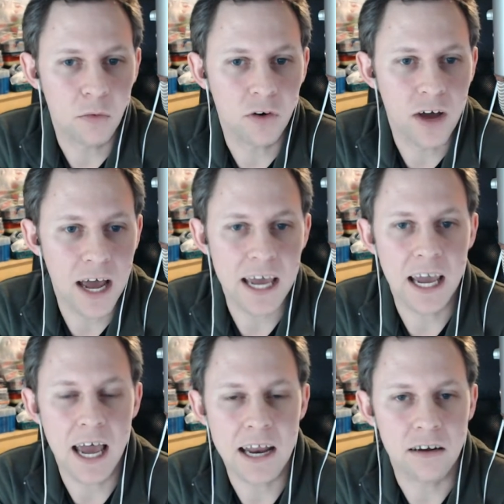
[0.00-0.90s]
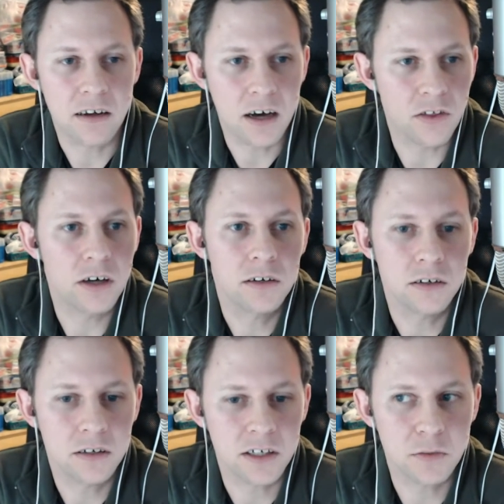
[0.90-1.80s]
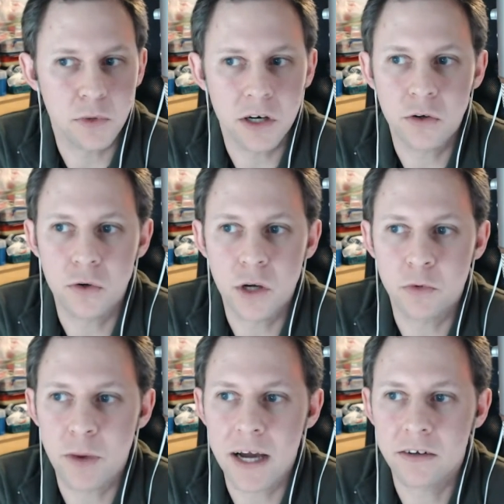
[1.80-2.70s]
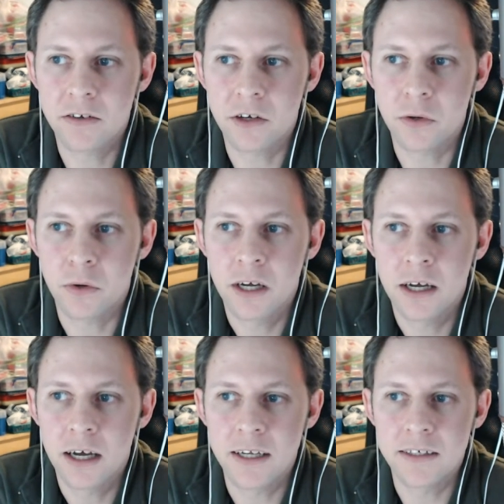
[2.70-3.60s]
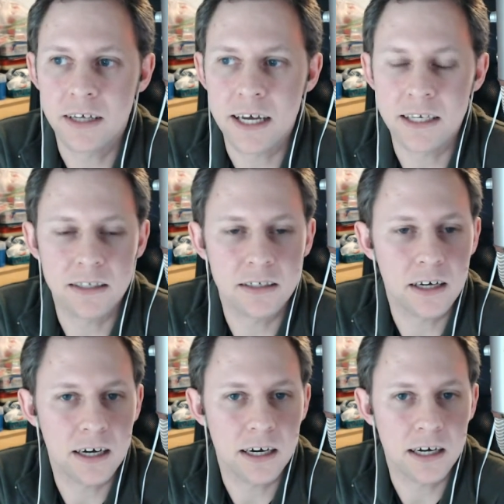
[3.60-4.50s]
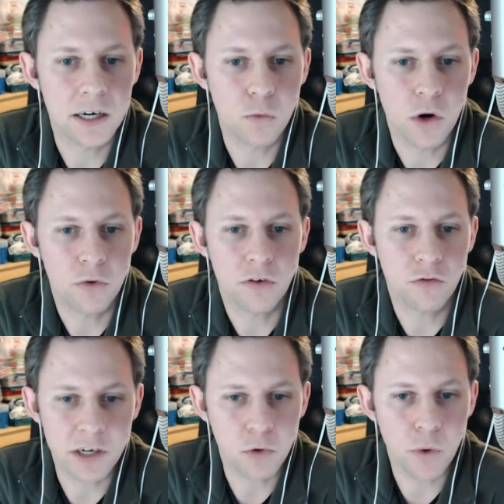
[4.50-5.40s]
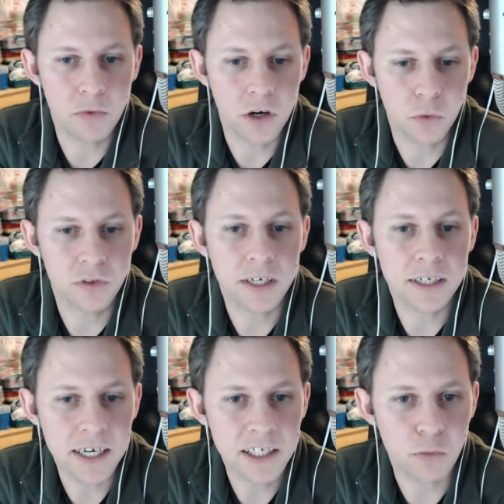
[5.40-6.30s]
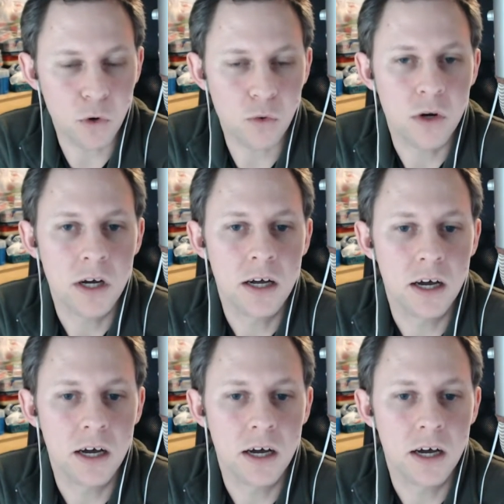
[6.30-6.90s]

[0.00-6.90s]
of an other customer who comes back to you and says, well, you've created my website, it wasn't accessible,